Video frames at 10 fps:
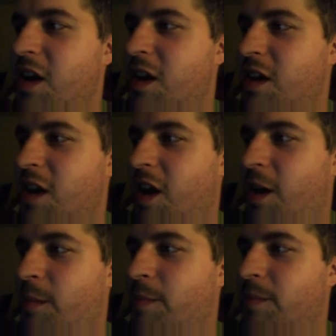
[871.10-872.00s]
Jim
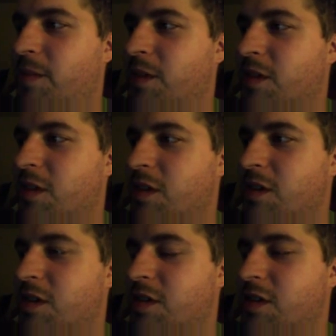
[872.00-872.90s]
just locked
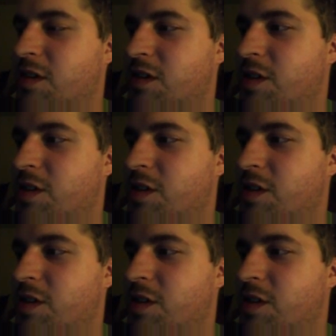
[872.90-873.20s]
Andy in